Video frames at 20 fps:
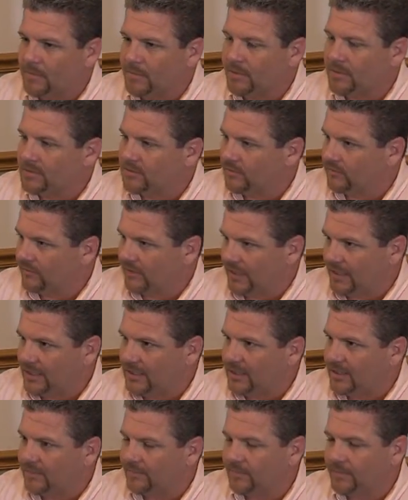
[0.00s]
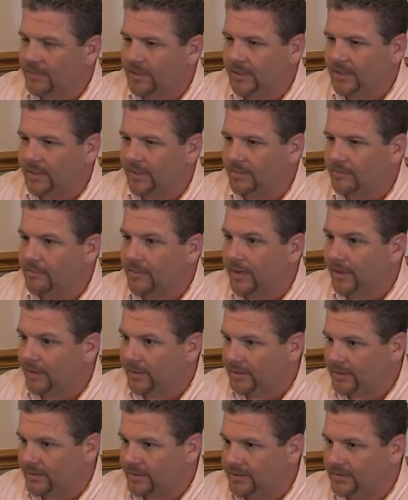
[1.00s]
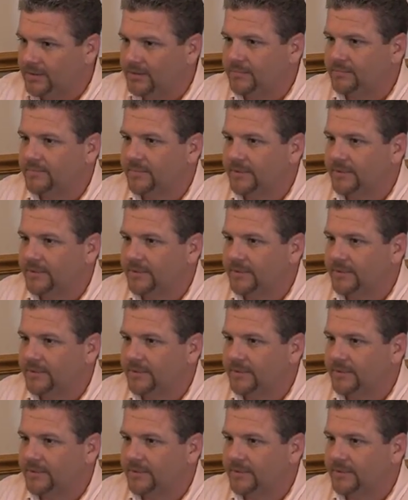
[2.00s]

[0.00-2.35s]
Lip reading: Pennsylvania, Maryland,